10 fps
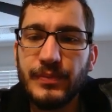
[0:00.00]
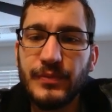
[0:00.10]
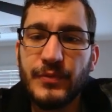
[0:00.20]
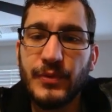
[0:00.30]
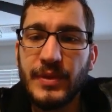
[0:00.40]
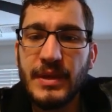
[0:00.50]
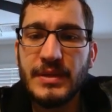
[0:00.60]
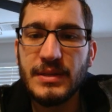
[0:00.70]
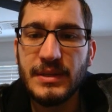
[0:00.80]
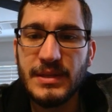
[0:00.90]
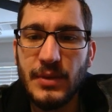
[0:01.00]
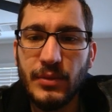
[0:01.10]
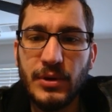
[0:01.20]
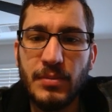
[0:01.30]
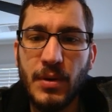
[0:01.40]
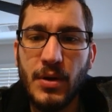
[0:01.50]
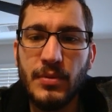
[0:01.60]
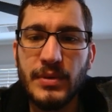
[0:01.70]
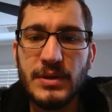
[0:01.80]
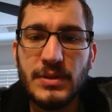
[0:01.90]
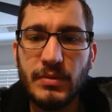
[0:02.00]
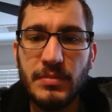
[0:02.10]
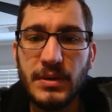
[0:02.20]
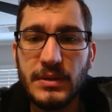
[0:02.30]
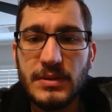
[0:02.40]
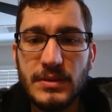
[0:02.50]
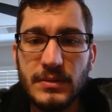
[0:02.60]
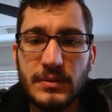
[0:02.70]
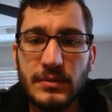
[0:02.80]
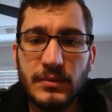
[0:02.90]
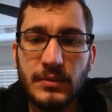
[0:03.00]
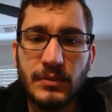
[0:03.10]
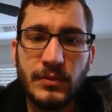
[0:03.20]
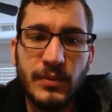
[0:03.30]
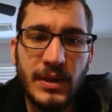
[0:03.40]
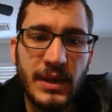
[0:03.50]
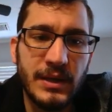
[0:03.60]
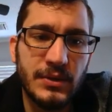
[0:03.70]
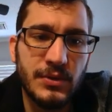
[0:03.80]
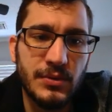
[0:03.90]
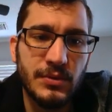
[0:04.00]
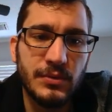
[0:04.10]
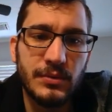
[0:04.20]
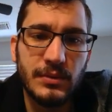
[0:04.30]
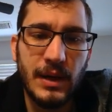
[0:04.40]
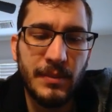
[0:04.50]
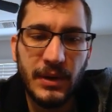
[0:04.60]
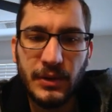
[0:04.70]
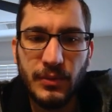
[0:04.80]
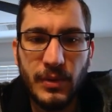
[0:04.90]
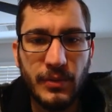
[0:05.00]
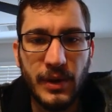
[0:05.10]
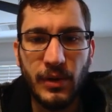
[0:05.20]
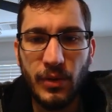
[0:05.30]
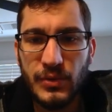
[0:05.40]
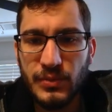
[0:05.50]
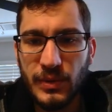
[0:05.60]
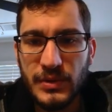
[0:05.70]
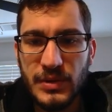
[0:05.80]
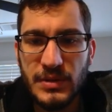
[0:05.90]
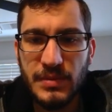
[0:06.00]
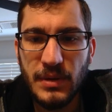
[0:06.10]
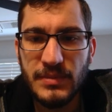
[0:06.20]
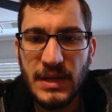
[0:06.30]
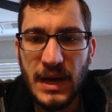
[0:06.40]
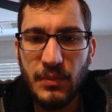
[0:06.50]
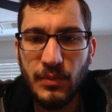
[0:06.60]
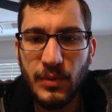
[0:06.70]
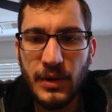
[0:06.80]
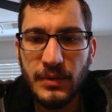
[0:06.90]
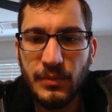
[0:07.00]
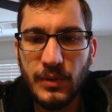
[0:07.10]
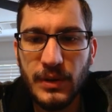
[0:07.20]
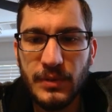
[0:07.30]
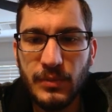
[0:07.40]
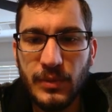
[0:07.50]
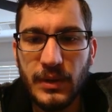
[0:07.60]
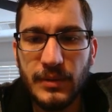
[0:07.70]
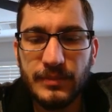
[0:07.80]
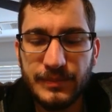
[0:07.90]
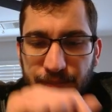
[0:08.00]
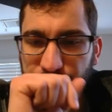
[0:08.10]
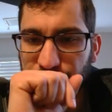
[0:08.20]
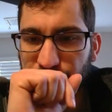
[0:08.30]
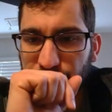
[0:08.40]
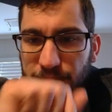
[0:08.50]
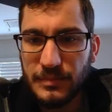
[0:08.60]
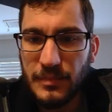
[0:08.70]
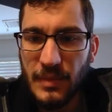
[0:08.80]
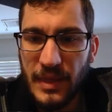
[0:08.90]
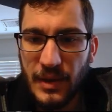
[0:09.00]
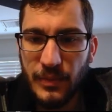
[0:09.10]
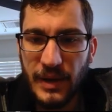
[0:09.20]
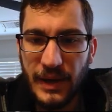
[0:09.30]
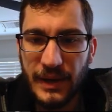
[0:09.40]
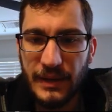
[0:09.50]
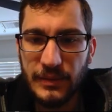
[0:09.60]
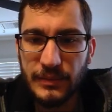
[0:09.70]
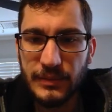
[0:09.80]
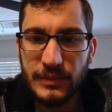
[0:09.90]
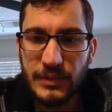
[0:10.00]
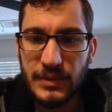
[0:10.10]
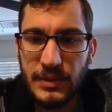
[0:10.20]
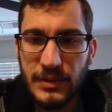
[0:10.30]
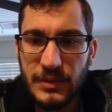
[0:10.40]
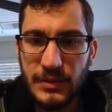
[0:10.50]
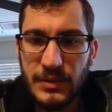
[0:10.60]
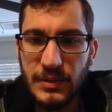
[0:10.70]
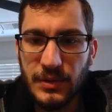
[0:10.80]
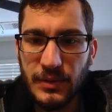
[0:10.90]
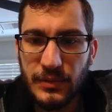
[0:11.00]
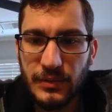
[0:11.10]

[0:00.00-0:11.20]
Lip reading: for this, let's say we're going to borrow these 3 bits. We then do, I'm not going to rewrite all those ones, so this becomes .111. And then we have 0,